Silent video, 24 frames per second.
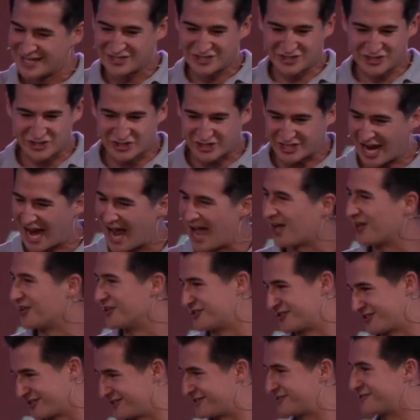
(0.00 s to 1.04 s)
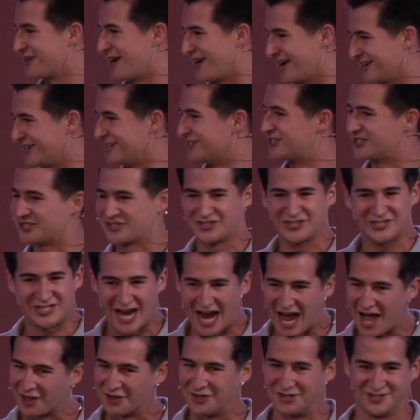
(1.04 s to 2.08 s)
challenges, right? It's just
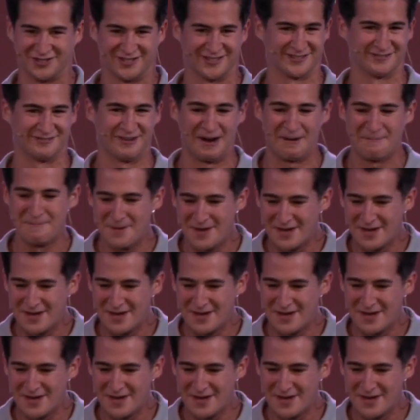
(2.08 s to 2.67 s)
challenges, right?